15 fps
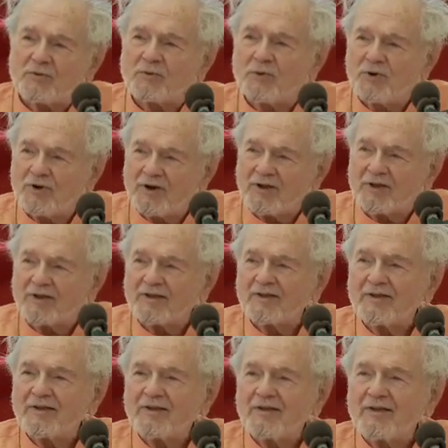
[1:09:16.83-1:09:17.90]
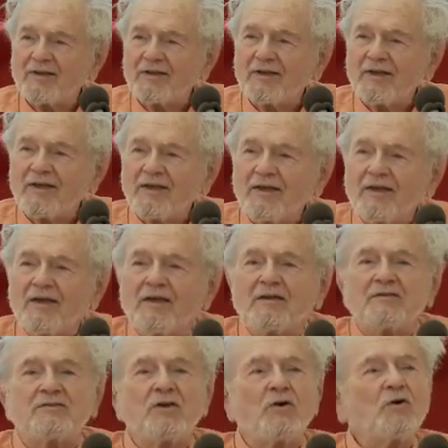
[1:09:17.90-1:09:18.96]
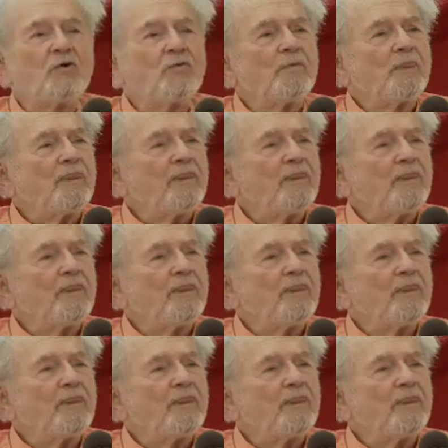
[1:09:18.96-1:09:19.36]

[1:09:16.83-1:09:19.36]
to worry. So